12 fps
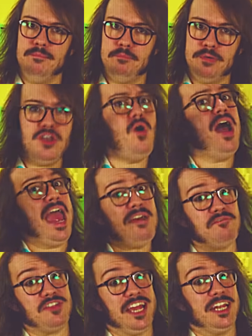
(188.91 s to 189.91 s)
but not
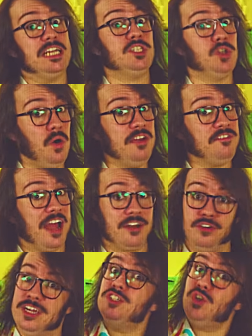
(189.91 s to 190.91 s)
everything in a toy
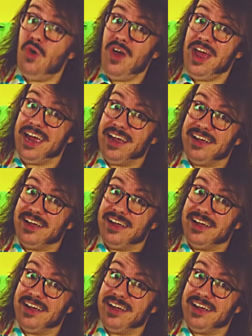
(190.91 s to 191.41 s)
factory is a toy.